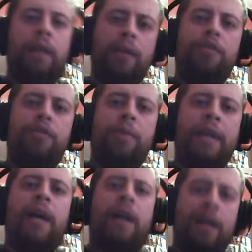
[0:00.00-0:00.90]
Hello
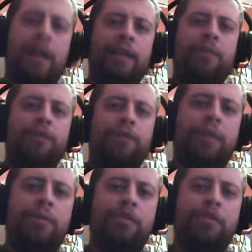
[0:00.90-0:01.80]
everybody, I am
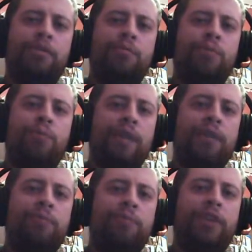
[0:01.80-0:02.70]
Shepples and
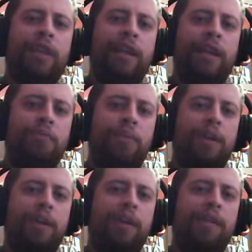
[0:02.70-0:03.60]
welcome to Let's
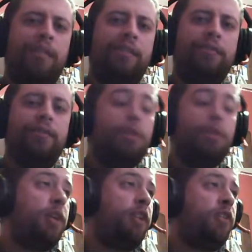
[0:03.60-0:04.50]
Play
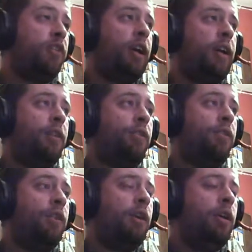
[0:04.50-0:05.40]
the
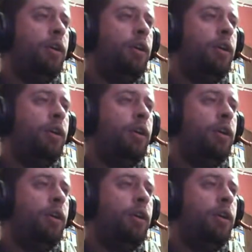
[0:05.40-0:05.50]
Briefcase.